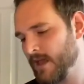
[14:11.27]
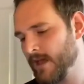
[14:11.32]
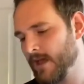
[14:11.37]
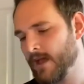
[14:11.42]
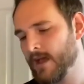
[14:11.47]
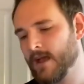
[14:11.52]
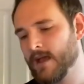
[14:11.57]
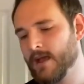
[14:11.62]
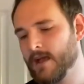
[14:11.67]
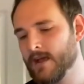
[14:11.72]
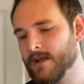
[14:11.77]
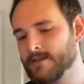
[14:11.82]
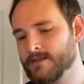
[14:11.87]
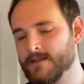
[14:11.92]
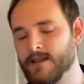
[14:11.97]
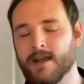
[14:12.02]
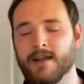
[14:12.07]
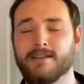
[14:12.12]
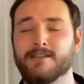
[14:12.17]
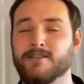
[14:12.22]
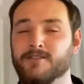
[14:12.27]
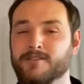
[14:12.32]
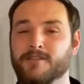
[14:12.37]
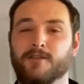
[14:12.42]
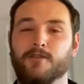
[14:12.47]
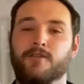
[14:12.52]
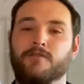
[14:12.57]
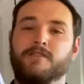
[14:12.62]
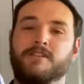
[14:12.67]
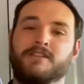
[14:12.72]
It's just a
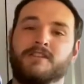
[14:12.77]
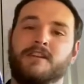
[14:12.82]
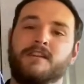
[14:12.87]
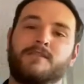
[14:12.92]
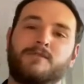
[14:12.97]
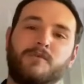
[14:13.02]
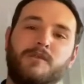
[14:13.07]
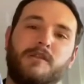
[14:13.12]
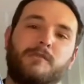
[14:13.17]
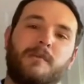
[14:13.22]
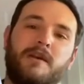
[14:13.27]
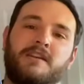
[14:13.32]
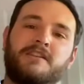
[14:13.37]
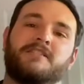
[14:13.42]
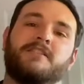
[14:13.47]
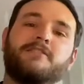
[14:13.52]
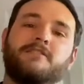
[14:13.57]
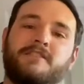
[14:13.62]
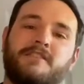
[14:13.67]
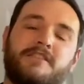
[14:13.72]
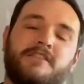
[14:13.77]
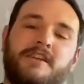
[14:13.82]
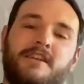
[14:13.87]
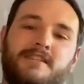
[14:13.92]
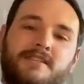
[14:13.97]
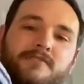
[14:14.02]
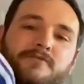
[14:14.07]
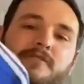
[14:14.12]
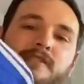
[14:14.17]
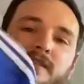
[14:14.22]
lovely shirt. It's one of the best Chelsea
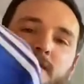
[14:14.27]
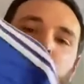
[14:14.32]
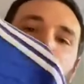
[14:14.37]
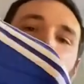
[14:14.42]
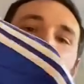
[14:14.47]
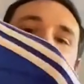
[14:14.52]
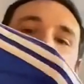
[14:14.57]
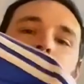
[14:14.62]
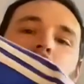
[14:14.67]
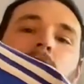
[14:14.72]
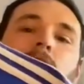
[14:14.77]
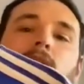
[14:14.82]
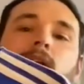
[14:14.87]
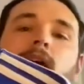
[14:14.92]
shirts in recent memory.